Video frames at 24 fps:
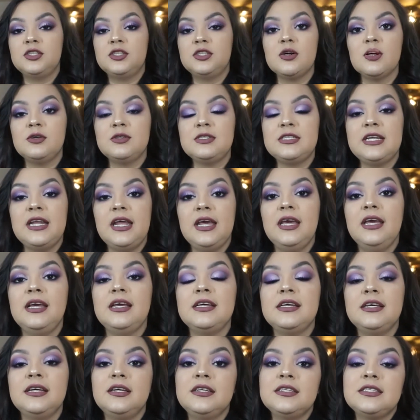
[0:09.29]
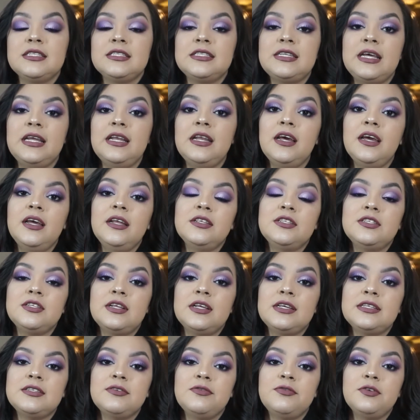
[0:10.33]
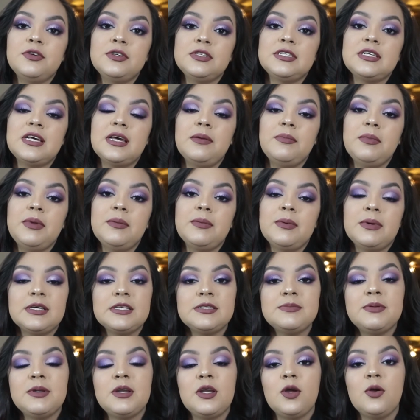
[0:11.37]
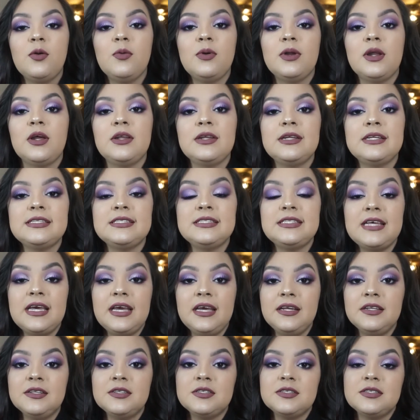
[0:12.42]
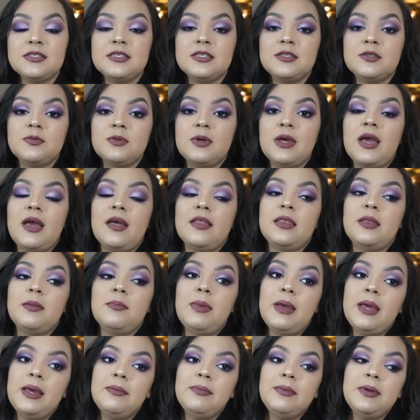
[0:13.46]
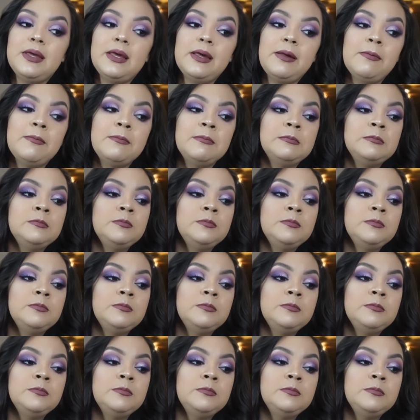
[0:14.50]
So today is date night. Today's the first time me and my husband are going on a date since we had the baby,